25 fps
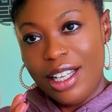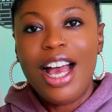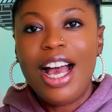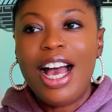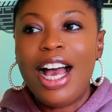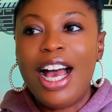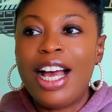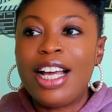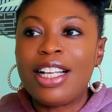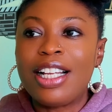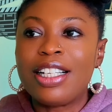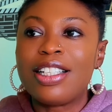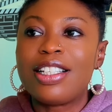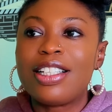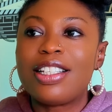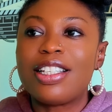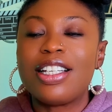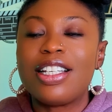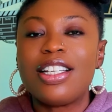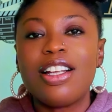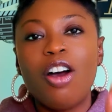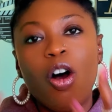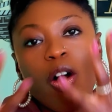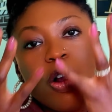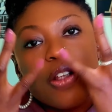And
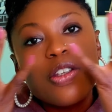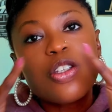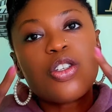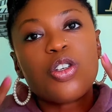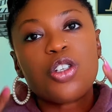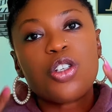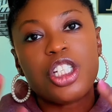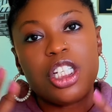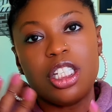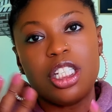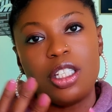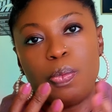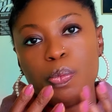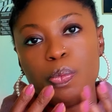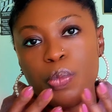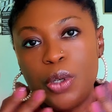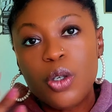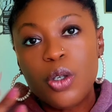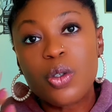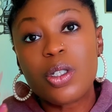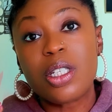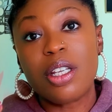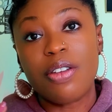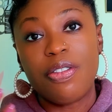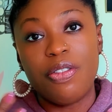also she's
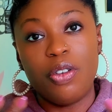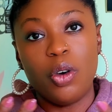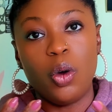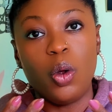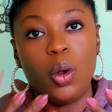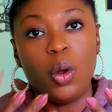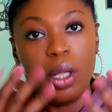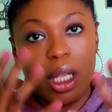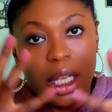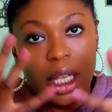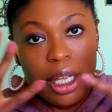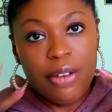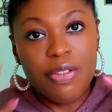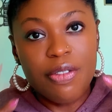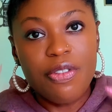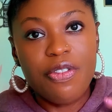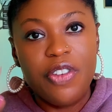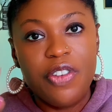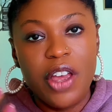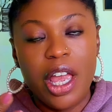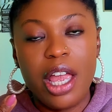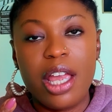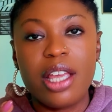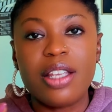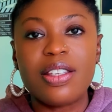beautiful in
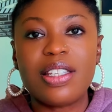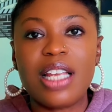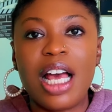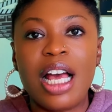face,